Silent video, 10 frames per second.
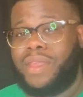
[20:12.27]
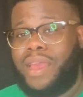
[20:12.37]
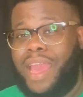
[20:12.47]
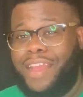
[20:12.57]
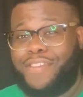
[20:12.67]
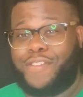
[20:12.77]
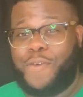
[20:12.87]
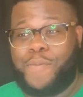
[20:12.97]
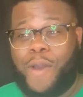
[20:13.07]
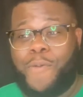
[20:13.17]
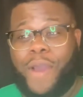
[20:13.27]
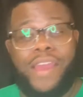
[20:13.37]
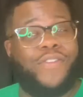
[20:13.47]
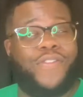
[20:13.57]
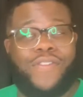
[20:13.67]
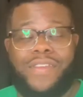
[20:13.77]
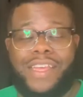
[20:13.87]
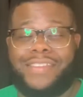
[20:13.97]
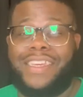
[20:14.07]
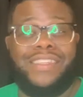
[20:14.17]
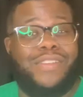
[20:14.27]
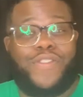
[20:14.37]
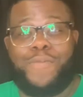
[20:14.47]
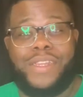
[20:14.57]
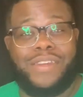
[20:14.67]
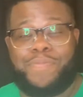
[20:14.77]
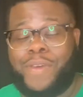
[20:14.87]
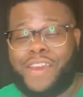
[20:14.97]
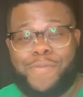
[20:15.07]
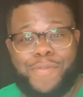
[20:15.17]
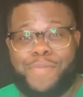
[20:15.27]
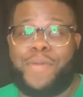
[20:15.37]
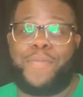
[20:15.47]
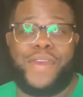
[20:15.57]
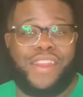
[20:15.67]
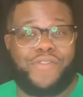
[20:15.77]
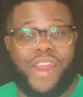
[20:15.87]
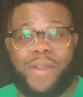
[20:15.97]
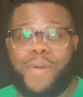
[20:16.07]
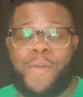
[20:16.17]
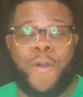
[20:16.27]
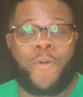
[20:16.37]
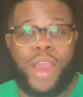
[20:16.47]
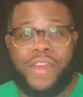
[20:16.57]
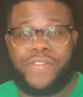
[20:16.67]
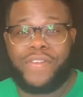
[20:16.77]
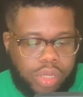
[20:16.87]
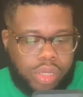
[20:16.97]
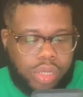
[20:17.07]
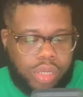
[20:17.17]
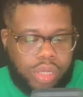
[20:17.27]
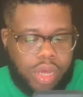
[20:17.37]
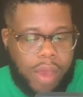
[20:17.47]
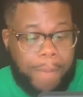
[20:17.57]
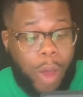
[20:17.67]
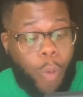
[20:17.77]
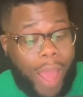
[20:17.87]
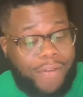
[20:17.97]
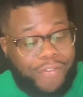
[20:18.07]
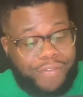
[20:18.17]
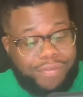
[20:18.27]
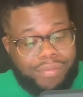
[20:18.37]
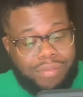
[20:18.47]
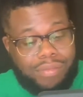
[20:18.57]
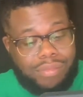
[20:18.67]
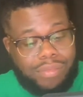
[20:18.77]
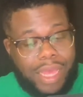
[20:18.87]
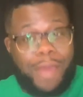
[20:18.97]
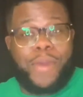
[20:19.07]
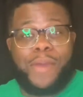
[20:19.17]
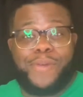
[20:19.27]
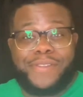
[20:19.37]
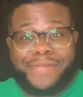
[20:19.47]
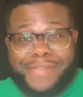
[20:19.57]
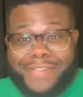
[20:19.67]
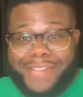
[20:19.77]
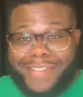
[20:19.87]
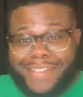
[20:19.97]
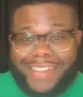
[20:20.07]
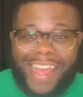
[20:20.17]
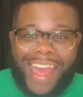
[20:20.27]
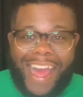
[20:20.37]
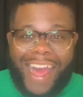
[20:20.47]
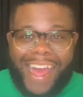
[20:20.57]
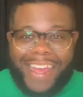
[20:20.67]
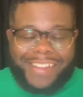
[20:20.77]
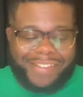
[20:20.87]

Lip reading: and so my wife, it's easy for me to pick up my pen and write about my wife. My wife, hey baby, hi.